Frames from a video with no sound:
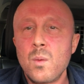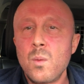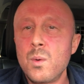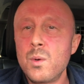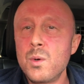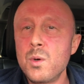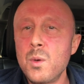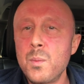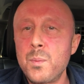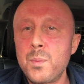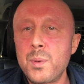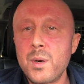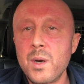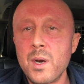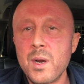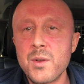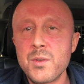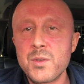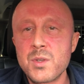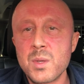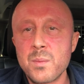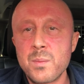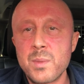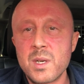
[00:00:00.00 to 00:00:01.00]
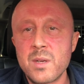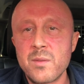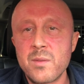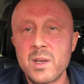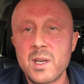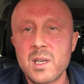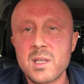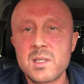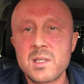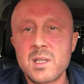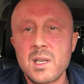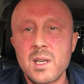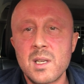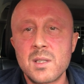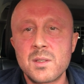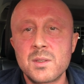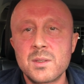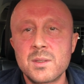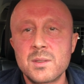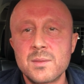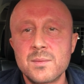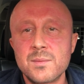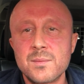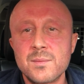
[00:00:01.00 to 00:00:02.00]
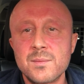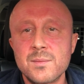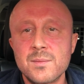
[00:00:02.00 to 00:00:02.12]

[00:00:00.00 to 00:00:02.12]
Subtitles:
We're all prone to a bit of excess.